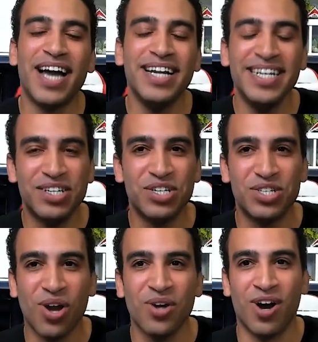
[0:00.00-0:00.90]
need to
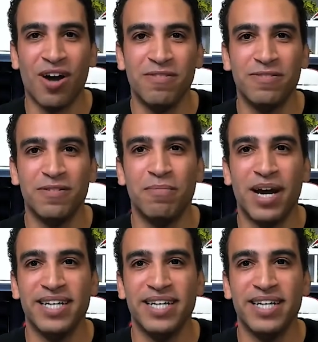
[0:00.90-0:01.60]
start off by